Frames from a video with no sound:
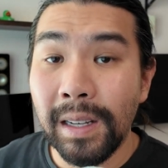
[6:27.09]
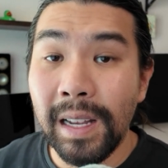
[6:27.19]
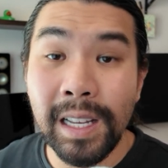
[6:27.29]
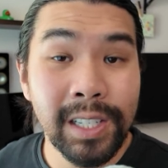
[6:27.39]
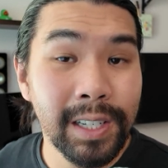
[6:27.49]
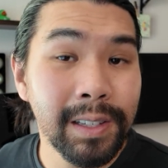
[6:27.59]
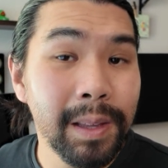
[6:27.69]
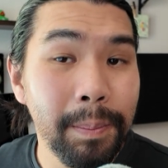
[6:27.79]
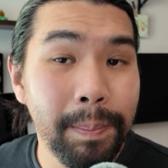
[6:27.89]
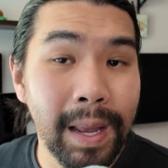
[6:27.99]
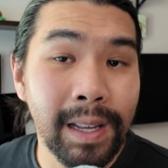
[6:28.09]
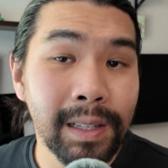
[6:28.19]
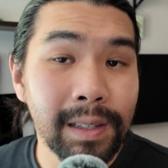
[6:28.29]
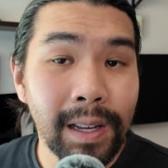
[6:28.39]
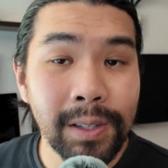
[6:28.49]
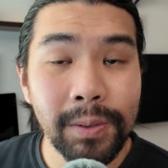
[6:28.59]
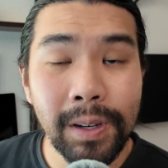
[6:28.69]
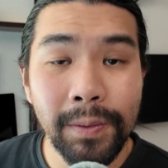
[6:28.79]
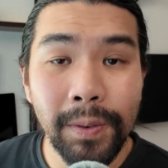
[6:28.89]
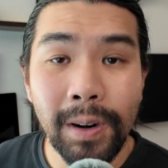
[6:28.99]
it's just the base
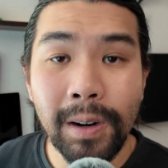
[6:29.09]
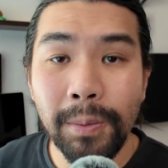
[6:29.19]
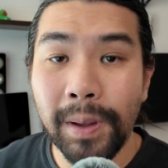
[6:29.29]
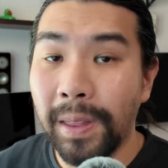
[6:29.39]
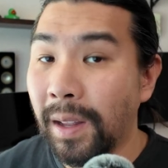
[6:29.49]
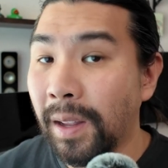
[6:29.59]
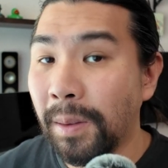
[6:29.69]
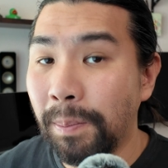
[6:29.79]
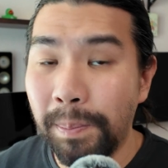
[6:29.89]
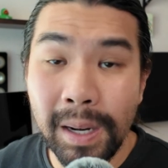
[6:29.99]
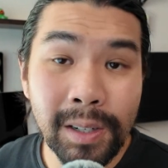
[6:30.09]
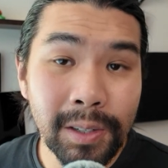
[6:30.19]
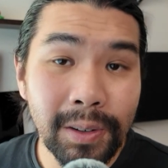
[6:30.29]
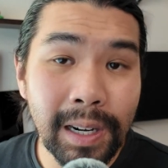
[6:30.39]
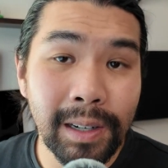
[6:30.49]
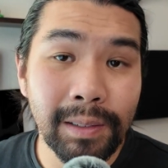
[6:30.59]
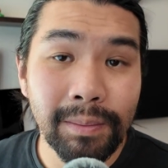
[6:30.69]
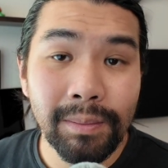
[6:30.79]
S24 with a bigger screen.